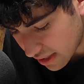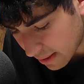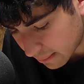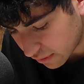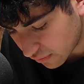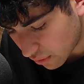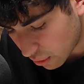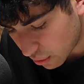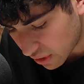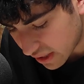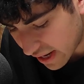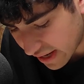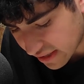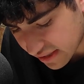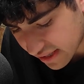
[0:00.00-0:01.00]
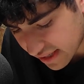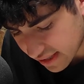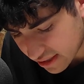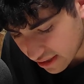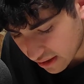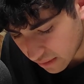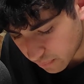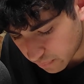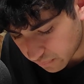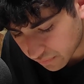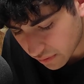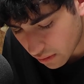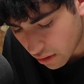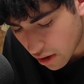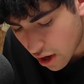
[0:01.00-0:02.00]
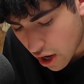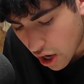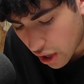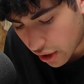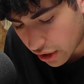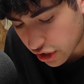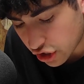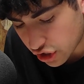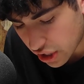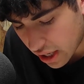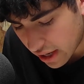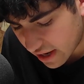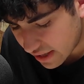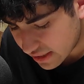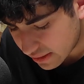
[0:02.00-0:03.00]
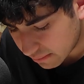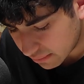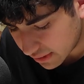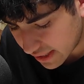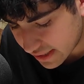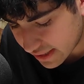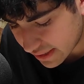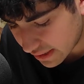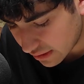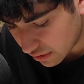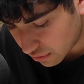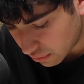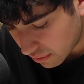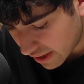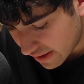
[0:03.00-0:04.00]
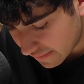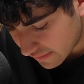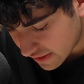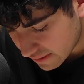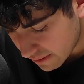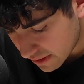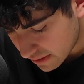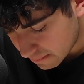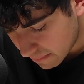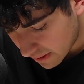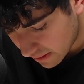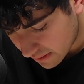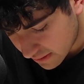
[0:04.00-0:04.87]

forward, and says he, "Earnshaw, it's a blessing your wife has been spared to